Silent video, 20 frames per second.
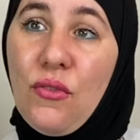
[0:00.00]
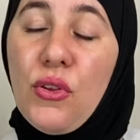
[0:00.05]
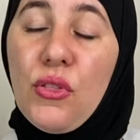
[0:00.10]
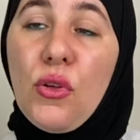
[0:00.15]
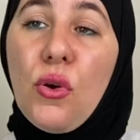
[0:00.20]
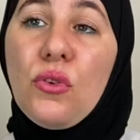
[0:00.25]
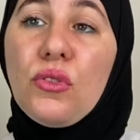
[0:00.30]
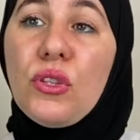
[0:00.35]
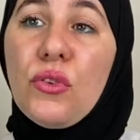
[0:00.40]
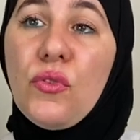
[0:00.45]
For
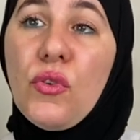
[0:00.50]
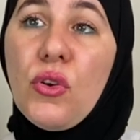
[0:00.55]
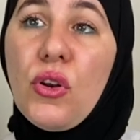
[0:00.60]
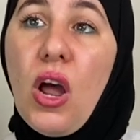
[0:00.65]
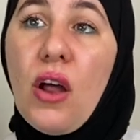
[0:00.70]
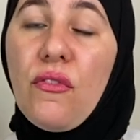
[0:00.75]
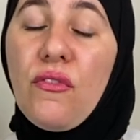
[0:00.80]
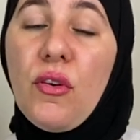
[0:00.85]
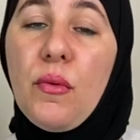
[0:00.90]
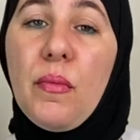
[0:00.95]
those of you
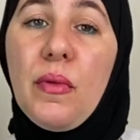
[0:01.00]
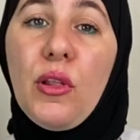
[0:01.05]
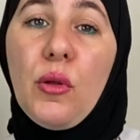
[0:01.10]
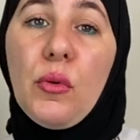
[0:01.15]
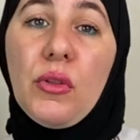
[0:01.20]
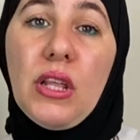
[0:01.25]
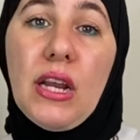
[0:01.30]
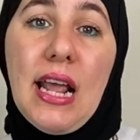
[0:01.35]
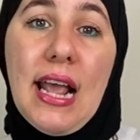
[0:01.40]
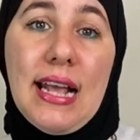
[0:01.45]
not familiar
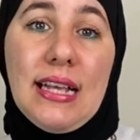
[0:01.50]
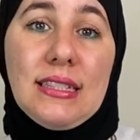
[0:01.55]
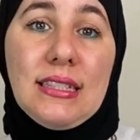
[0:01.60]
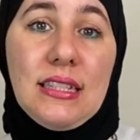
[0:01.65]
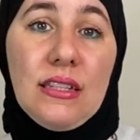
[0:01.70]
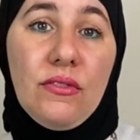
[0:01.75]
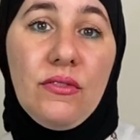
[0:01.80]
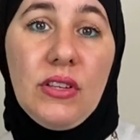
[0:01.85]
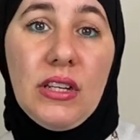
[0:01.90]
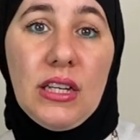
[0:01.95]
with an
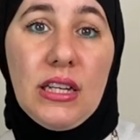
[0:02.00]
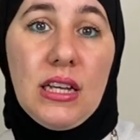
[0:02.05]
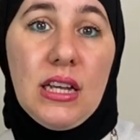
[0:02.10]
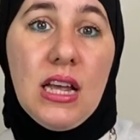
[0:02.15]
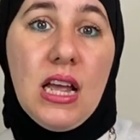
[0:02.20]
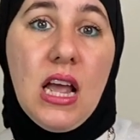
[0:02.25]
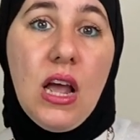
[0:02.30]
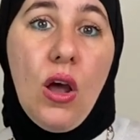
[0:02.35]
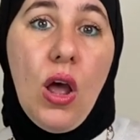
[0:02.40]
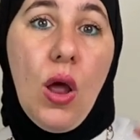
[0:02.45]
ACV
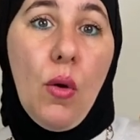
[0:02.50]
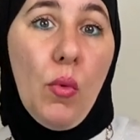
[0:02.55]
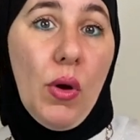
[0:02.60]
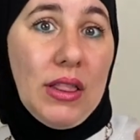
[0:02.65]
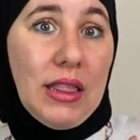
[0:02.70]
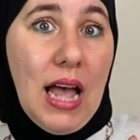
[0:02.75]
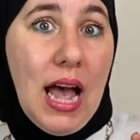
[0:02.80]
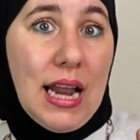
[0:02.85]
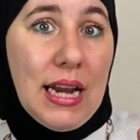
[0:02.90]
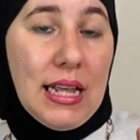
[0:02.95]
and what
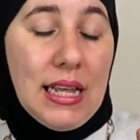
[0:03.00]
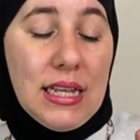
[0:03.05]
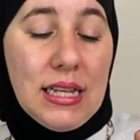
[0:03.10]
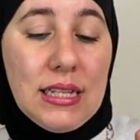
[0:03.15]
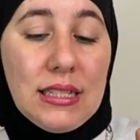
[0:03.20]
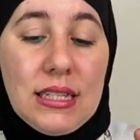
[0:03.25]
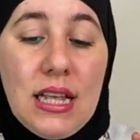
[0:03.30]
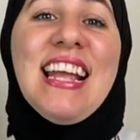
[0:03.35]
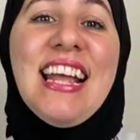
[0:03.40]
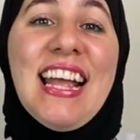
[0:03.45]
that
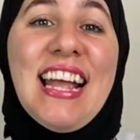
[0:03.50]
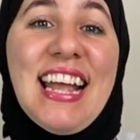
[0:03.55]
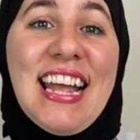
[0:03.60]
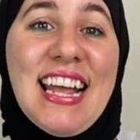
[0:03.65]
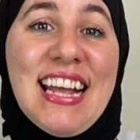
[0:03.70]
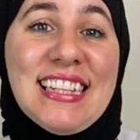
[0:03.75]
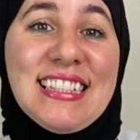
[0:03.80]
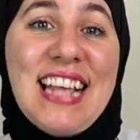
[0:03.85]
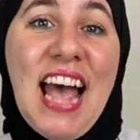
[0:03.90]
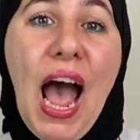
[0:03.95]
is,
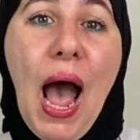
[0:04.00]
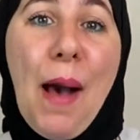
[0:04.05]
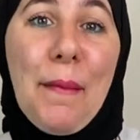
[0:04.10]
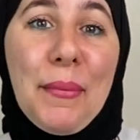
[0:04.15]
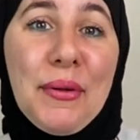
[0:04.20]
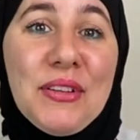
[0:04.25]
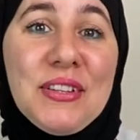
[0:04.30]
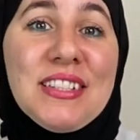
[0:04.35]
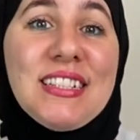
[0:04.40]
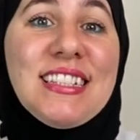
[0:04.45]
it's
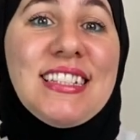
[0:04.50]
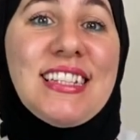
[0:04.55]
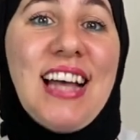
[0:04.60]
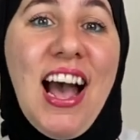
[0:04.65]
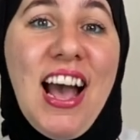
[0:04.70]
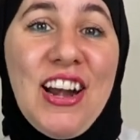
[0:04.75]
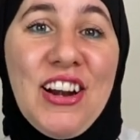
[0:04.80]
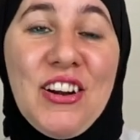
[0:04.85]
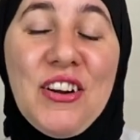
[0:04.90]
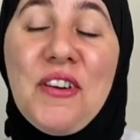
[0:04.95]
apple
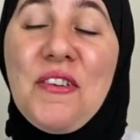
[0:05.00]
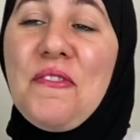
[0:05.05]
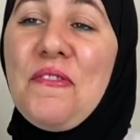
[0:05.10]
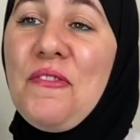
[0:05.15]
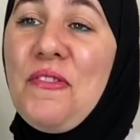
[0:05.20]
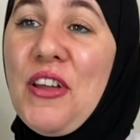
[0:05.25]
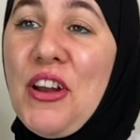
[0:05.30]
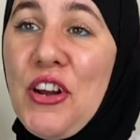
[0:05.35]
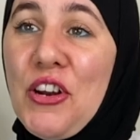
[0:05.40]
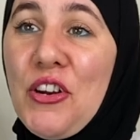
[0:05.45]
cider
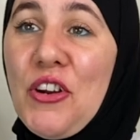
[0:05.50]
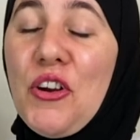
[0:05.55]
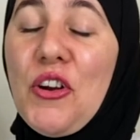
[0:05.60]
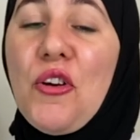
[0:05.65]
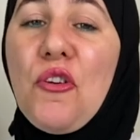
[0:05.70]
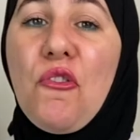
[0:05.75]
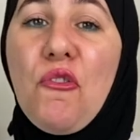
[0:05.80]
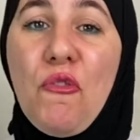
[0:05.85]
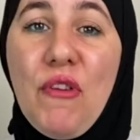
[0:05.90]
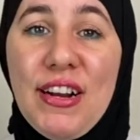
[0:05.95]

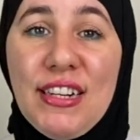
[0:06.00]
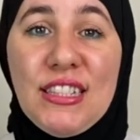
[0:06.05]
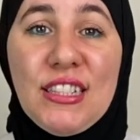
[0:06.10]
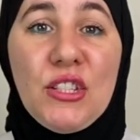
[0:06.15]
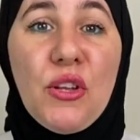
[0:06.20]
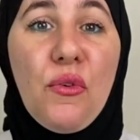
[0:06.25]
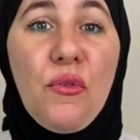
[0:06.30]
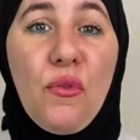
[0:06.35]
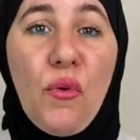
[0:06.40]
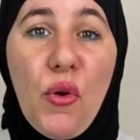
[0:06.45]
vinegar
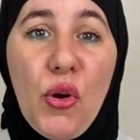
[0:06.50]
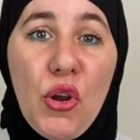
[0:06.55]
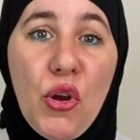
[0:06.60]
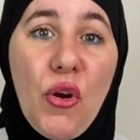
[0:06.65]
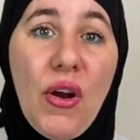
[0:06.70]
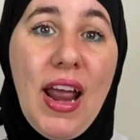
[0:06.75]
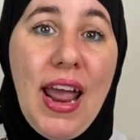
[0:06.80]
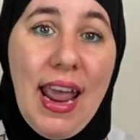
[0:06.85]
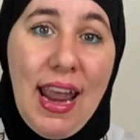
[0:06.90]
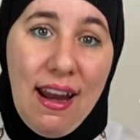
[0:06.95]
rinse for
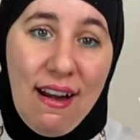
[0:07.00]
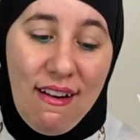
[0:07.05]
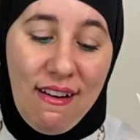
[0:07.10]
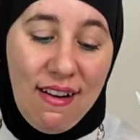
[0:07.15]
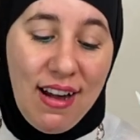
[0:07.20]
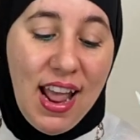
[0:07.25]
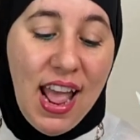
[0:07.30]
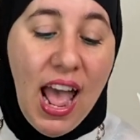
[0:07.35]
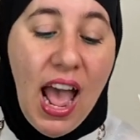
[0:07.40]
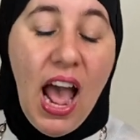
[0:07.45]
your
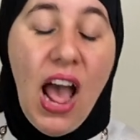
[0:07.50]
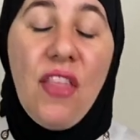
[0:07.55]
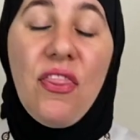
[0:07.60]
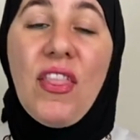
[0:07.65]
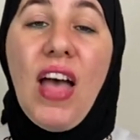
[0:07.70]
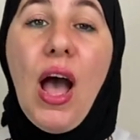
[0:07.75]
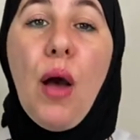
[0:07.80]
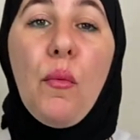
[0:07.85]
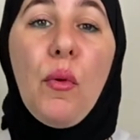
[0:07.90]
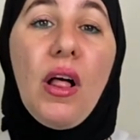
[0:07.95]
hair, and
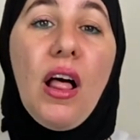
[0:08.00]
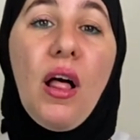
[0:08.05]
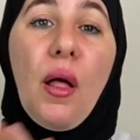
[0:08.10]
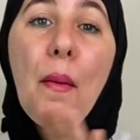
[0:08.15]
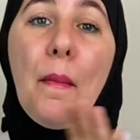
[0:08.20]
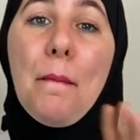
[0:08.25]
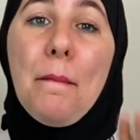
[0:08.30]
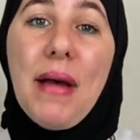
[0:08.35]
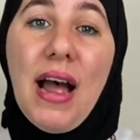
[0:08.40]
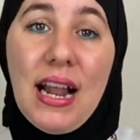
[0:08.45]
that will
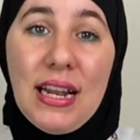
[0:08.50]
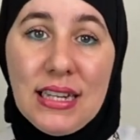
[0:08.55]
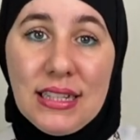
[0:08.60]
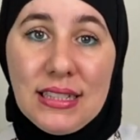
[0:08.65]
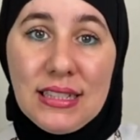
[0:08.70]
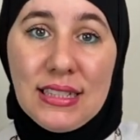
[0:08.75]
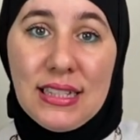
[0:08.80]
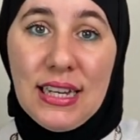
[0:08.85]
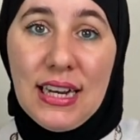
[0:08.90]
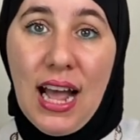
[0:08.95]
help
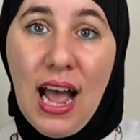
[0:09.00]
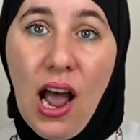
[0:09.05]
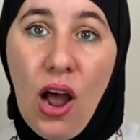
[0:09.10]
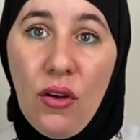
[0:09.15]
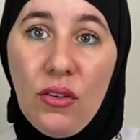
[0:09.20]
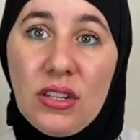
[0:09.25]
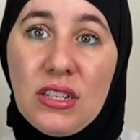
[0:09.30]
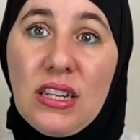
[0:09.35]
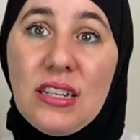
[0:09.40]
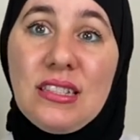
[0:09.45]
balance it
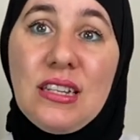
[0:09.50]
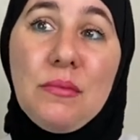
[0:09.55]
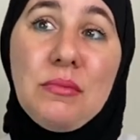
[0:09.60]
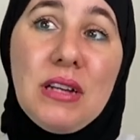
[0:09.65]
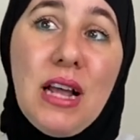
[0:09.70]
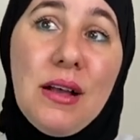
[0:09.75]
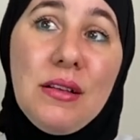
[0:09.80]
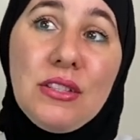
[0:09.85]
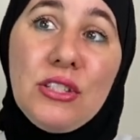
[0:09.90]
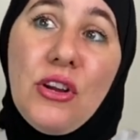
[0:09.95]
out because
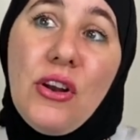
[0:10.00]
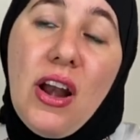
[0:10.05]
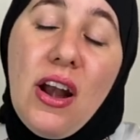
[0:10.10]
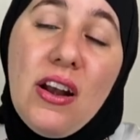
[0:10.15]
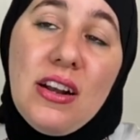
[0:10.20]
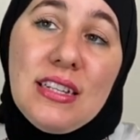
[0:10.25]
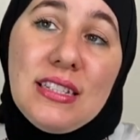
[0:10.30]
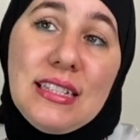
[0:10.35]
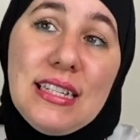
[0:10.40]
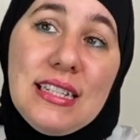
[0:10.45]
sometimes your hair
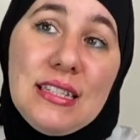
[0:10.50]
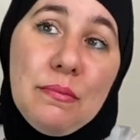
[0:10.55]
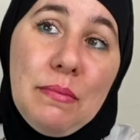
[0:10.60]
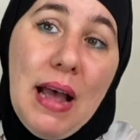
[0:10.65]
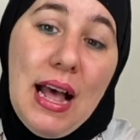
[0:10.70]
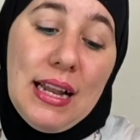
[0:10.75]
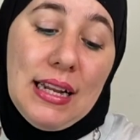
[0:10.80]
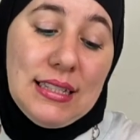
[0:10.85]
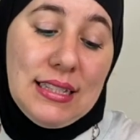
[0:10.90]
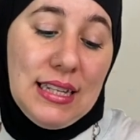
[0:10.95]
just needs
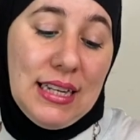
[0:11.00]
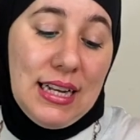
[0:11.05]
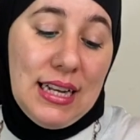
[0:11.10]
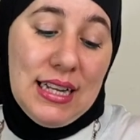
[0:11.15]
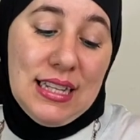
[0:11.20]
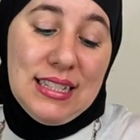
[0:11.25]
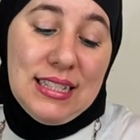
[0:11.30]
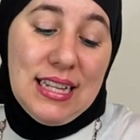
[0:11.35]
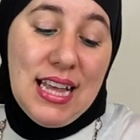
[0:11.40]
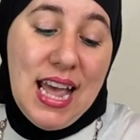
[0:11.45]
balancing
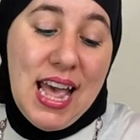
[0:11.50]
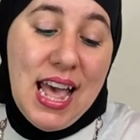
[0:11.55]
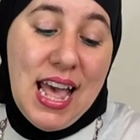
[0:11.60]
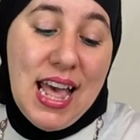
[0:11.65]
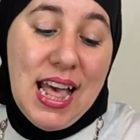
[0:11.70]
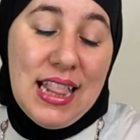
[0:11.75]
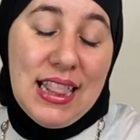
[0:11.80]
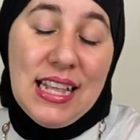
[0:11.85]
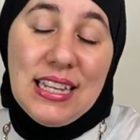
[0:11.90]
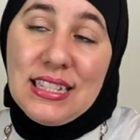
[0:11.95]
because
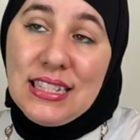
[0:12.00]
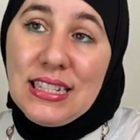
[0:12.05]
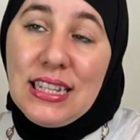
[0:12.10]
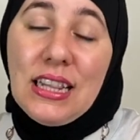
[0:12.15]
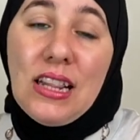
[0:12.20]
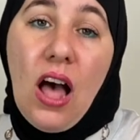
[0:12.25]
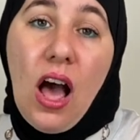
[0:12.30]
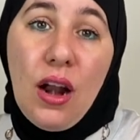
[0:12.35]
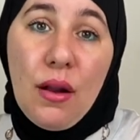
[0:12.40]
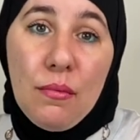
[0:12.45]
this is a
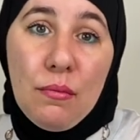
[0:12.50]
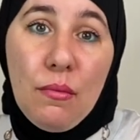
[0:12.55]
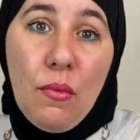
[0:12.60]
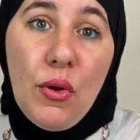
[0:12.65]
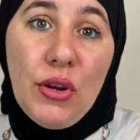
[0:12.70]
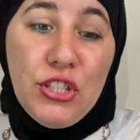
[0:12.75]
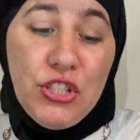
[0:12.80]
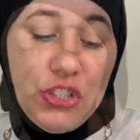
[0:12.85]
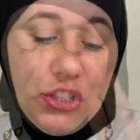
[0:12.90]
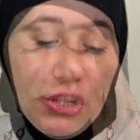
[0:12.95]
lot of
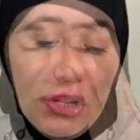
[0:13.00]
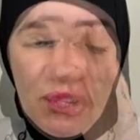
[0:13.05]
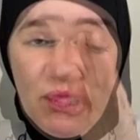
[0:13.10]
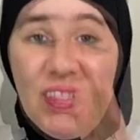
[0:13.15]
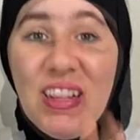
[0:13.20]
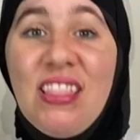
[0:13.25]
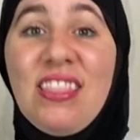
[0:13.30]
moisture.